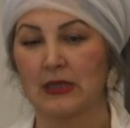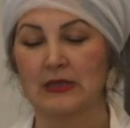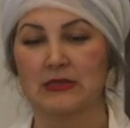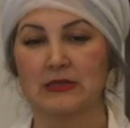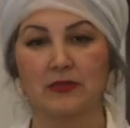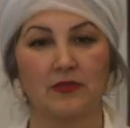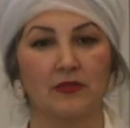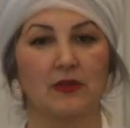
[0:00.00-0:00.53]

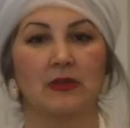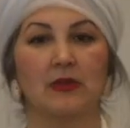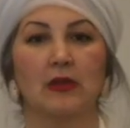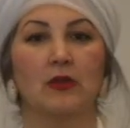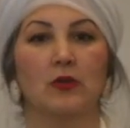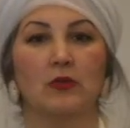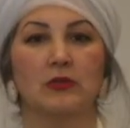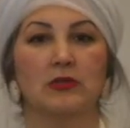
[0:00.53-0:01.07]
is different
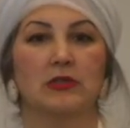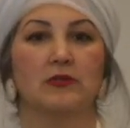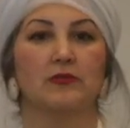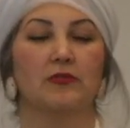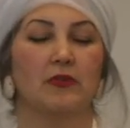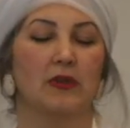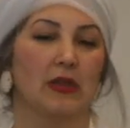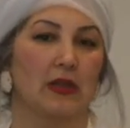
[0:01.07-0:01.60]
than
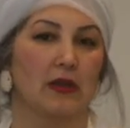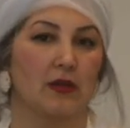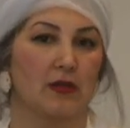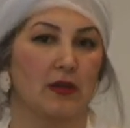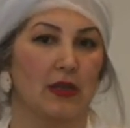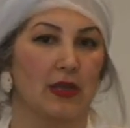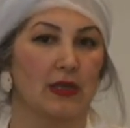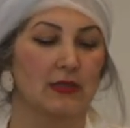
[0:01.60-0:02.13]
gluten-free
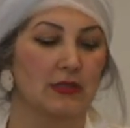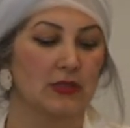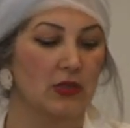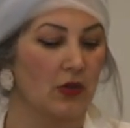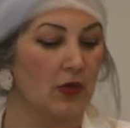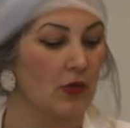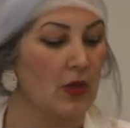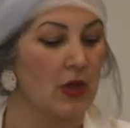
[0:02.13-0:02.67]
ingredients.
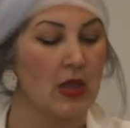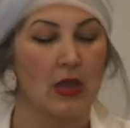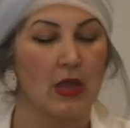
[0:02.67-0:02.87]
So